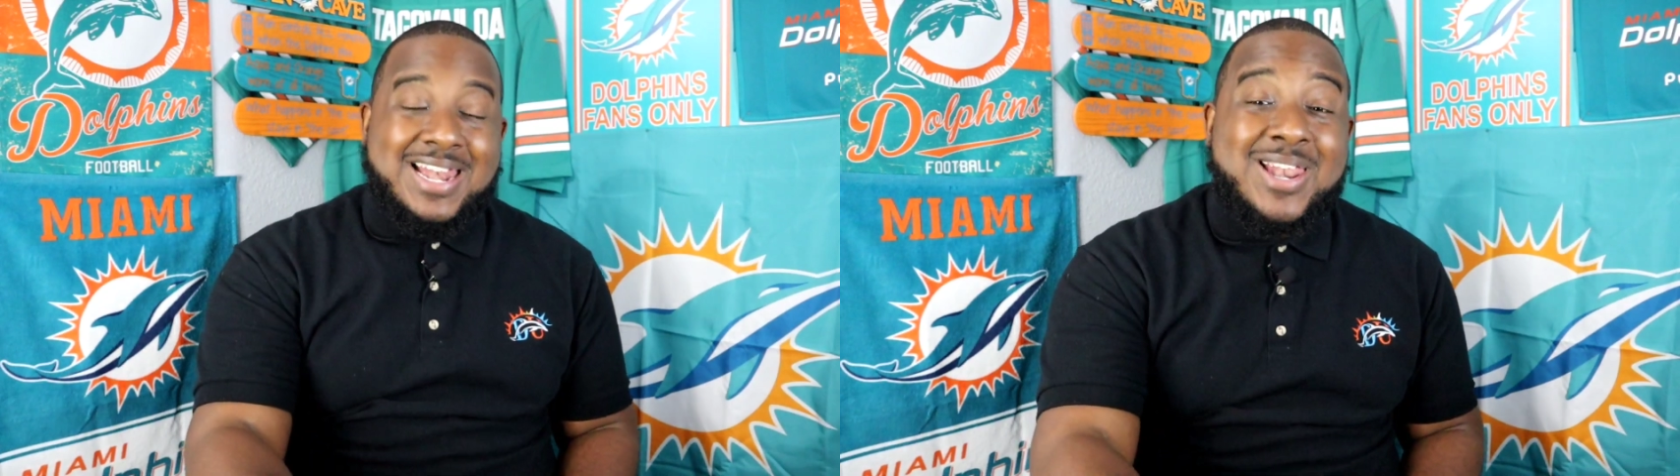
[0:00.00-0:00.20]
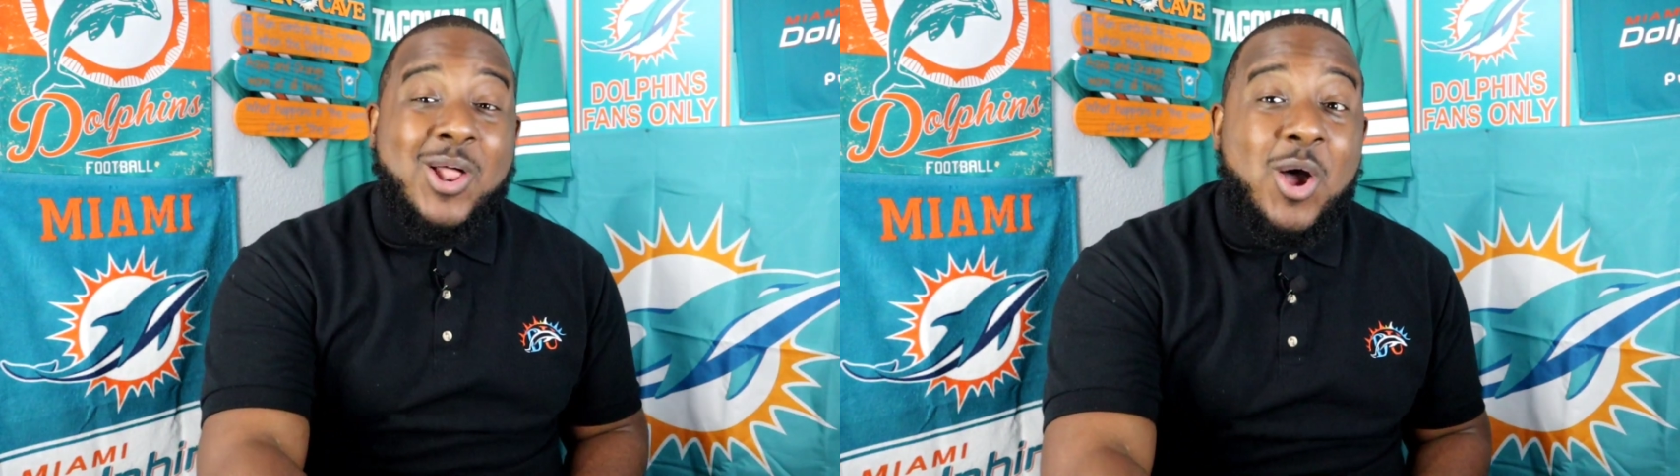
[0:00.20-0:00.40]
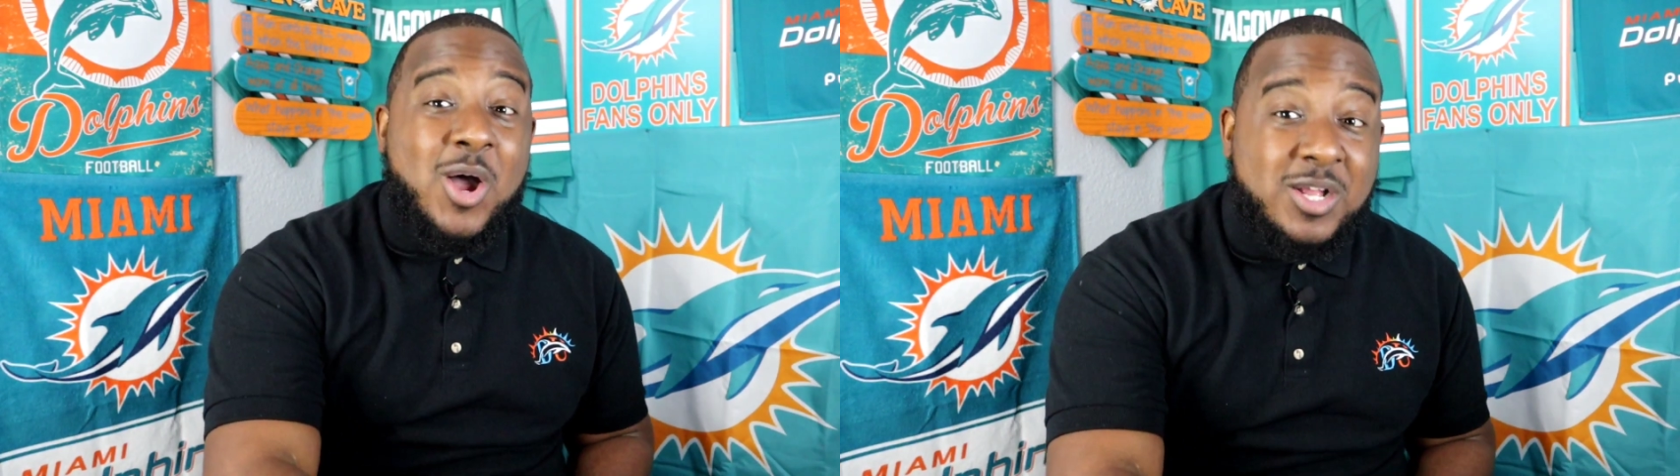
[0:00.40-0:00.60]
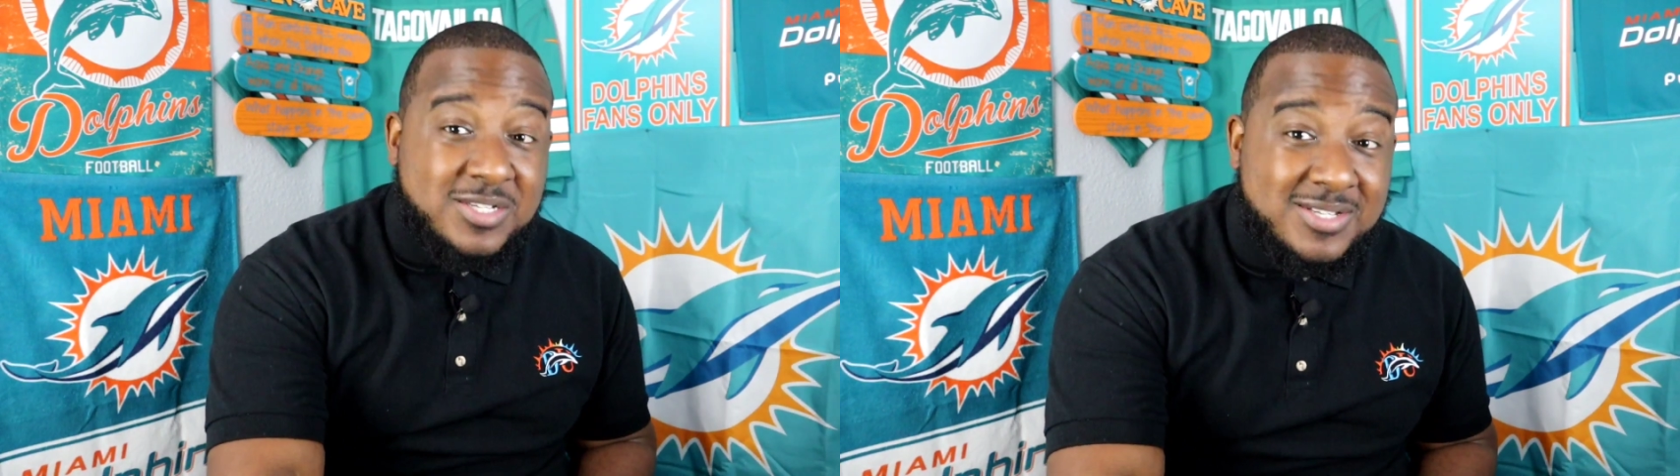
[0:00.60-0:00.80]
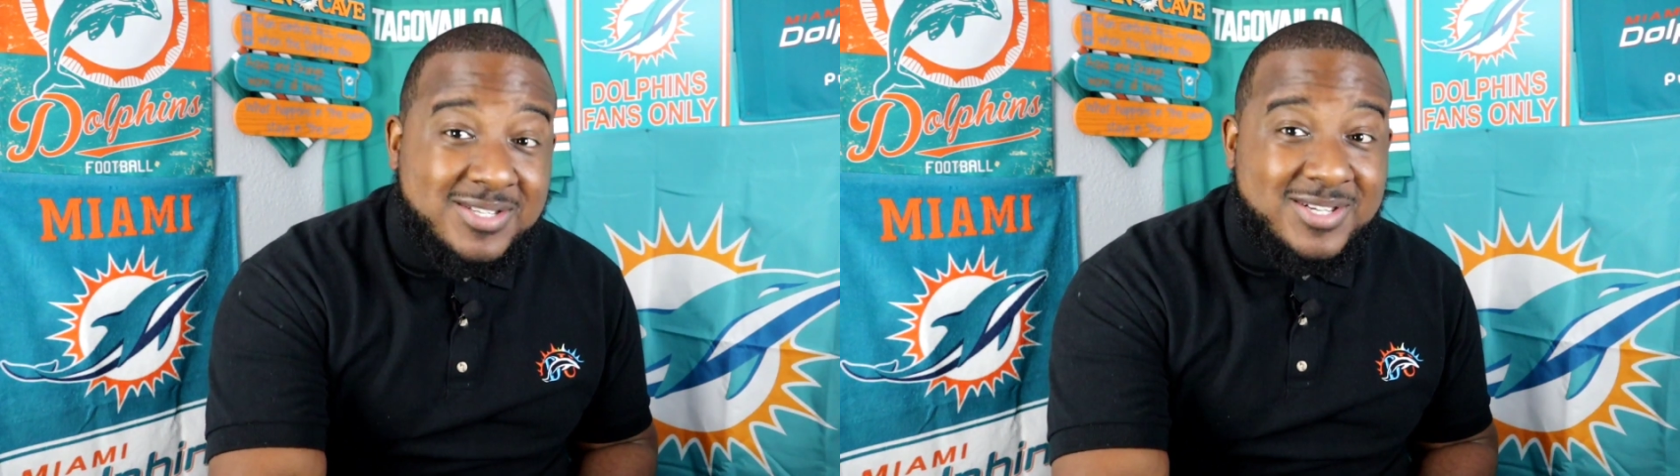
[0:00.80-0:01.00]

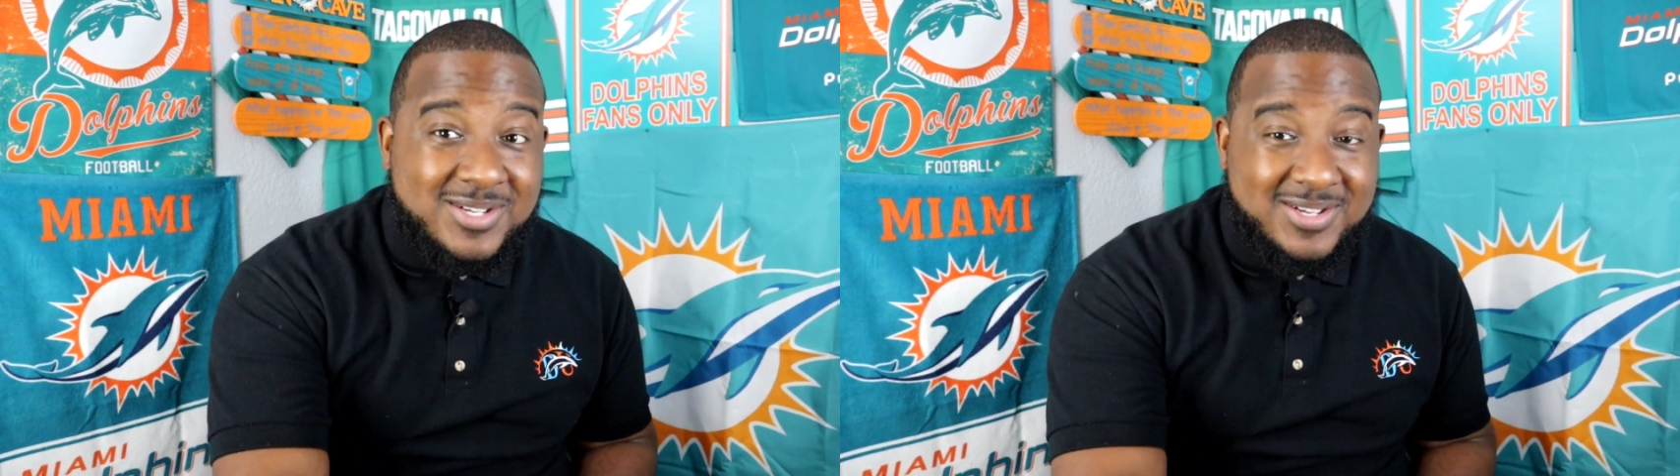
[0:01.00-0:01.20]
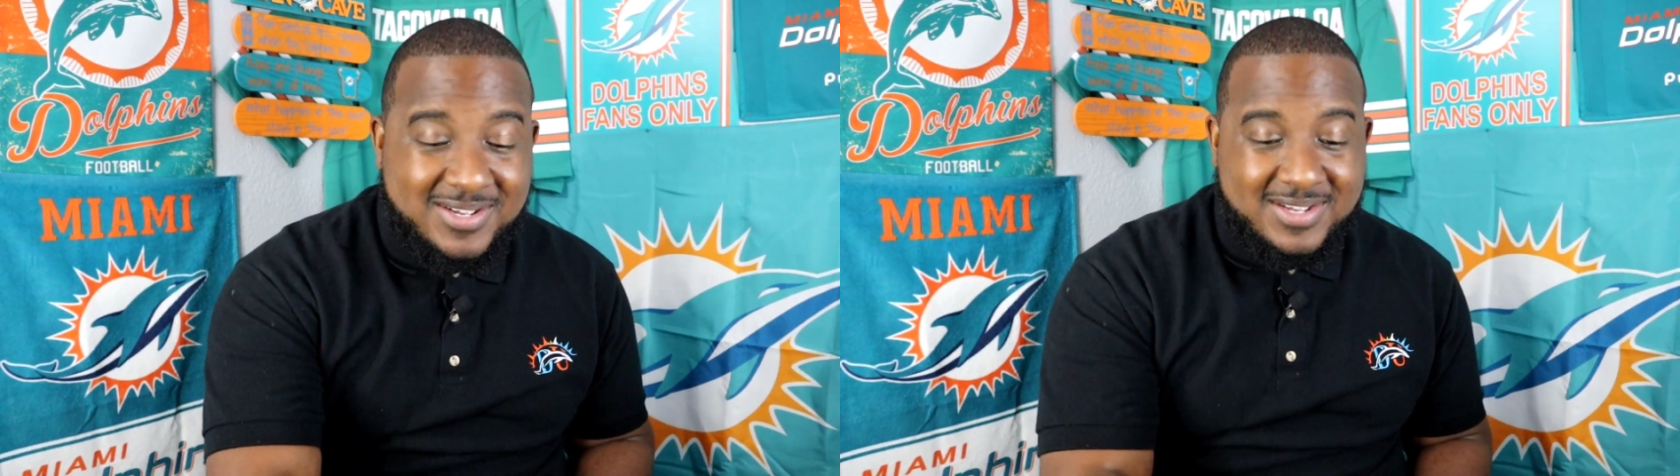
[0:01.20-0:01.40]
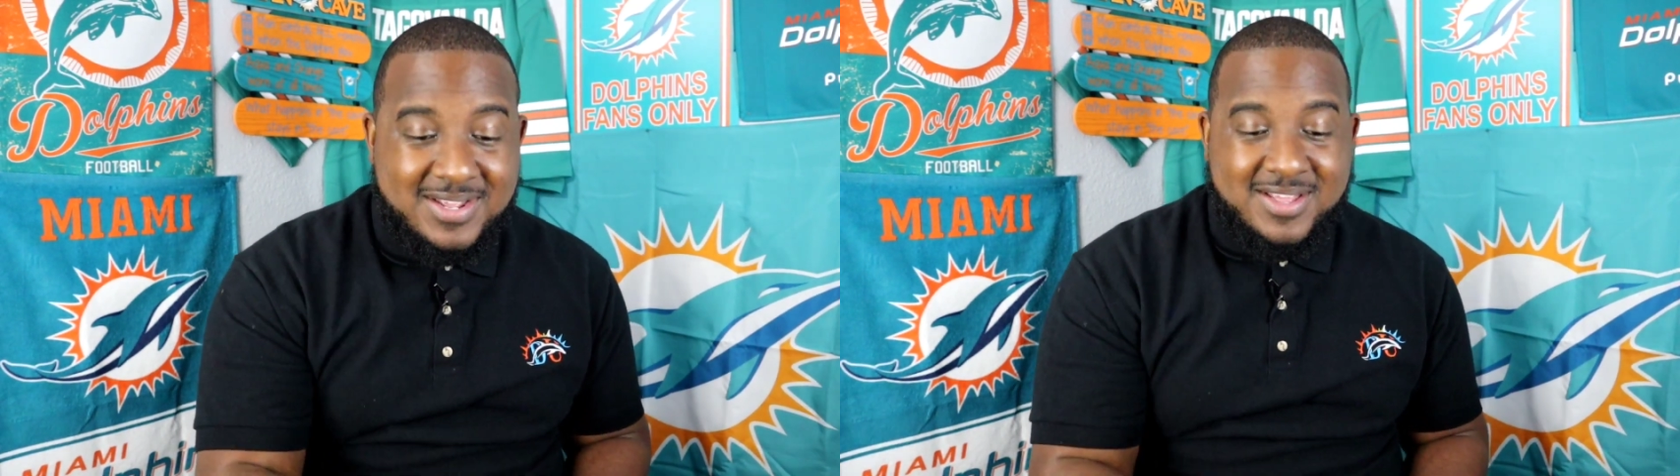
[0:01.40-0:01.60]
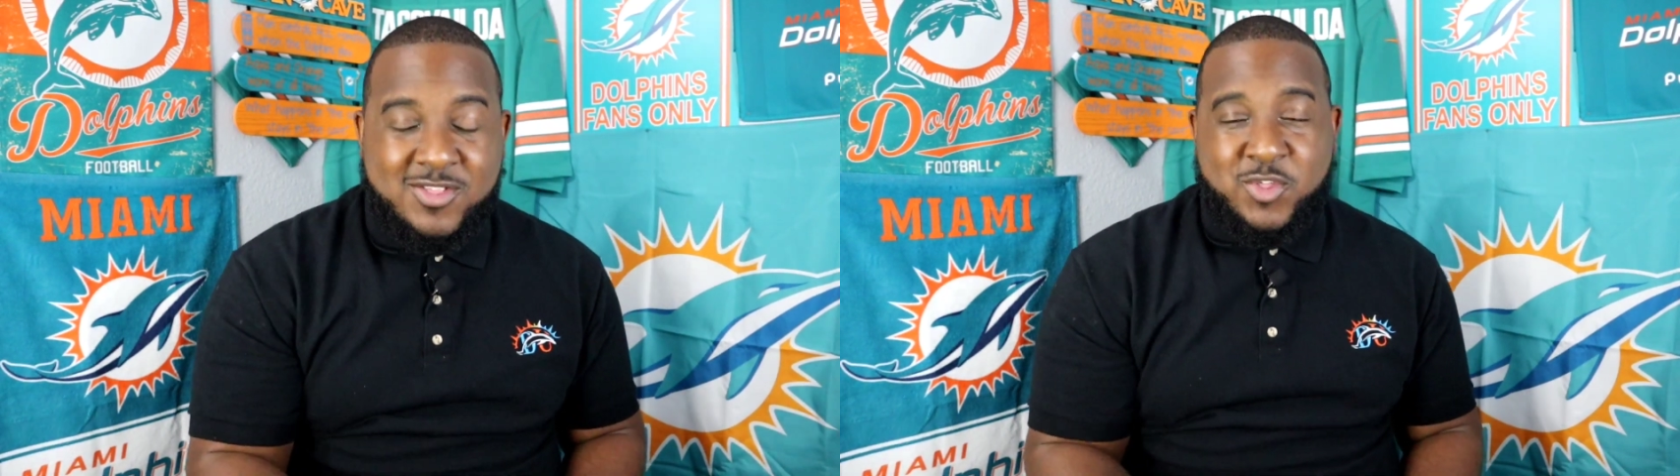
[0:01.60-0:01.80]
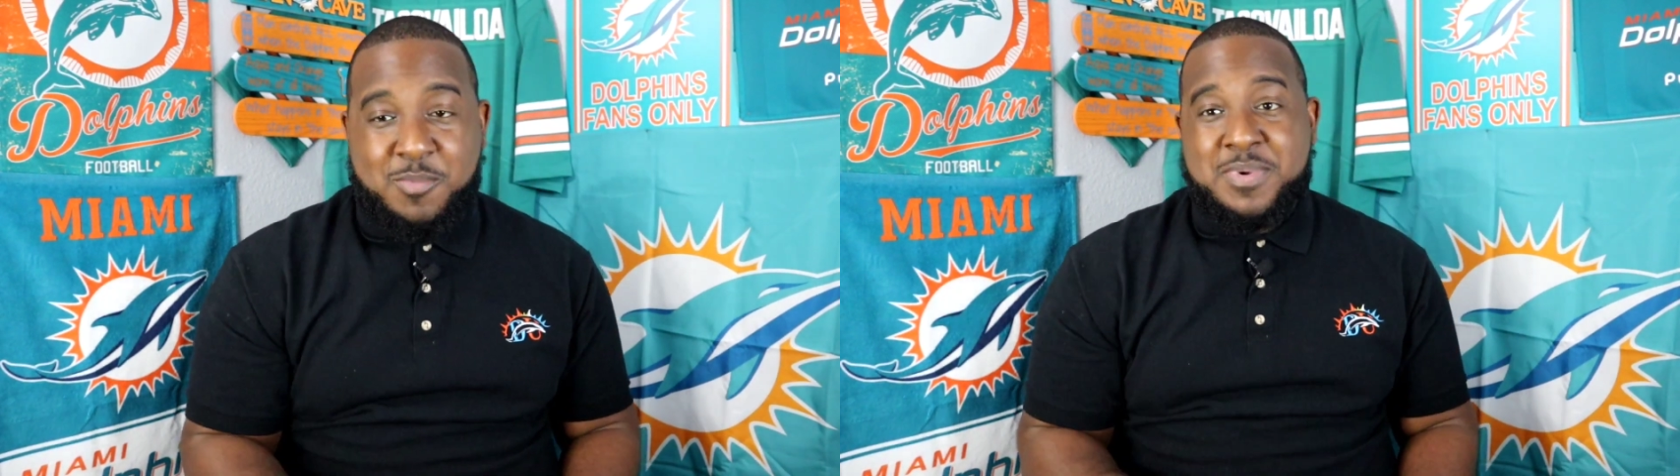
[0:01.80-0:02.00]
lost
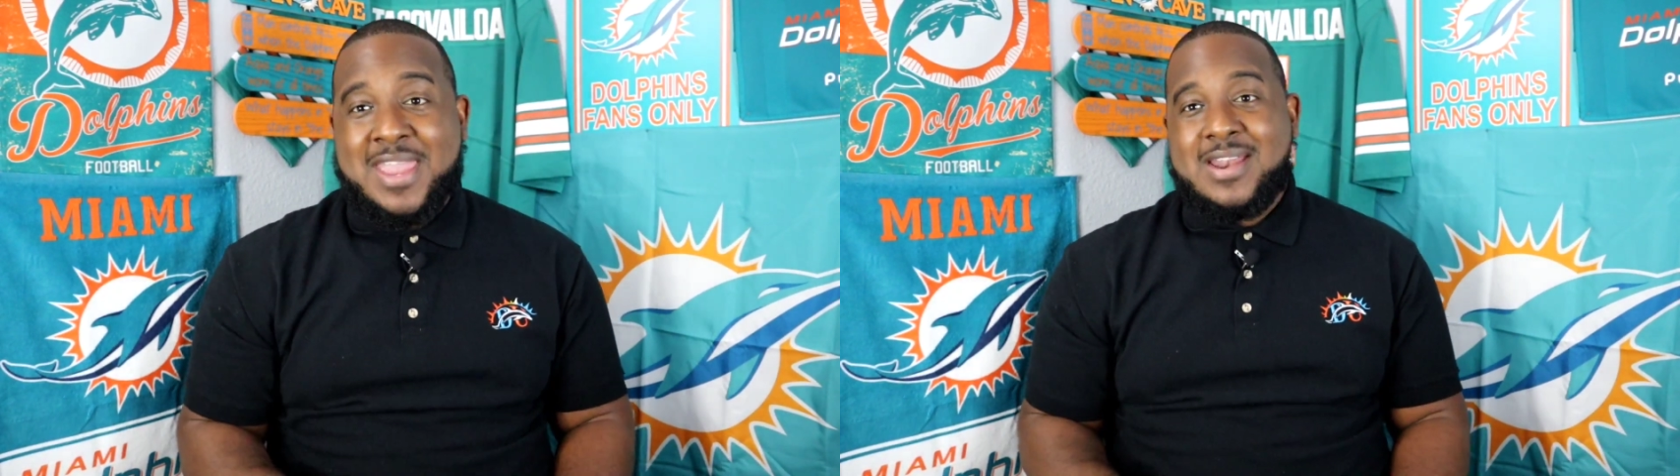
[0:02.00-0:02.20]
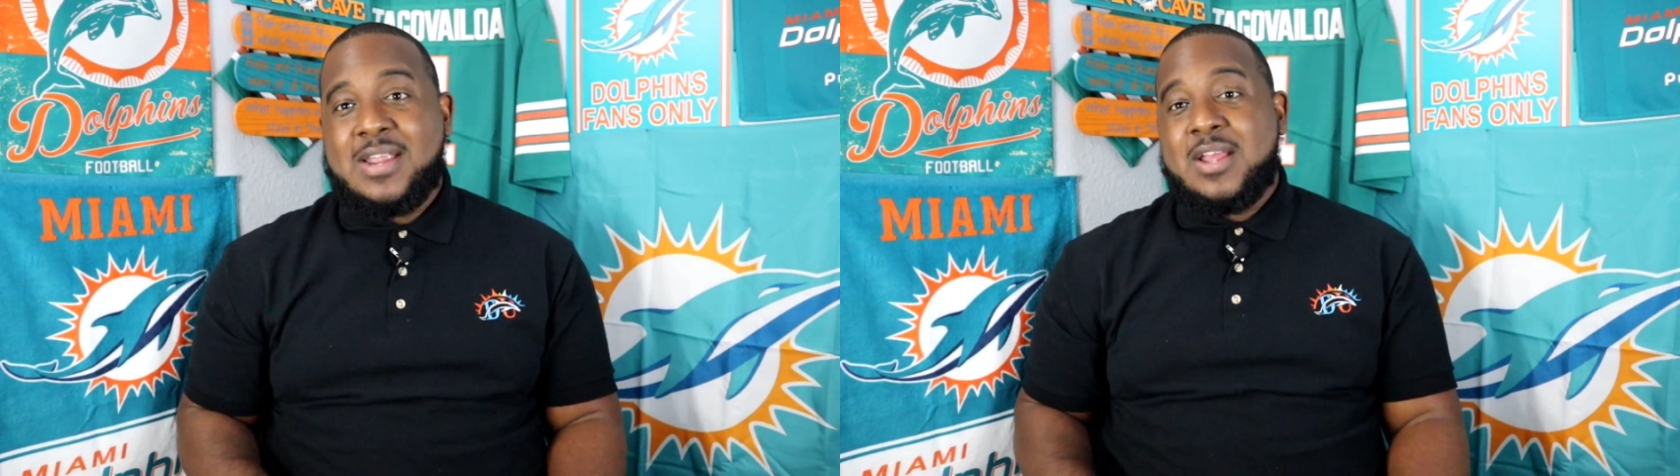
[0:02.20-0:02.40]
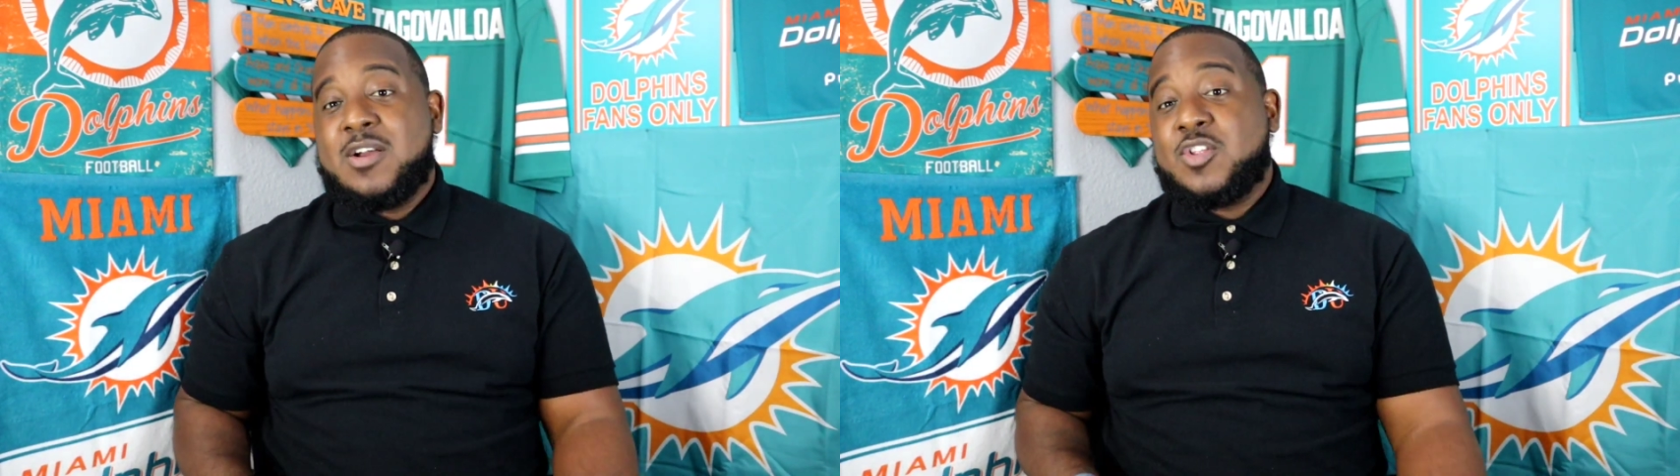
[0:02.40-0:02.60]
the bet.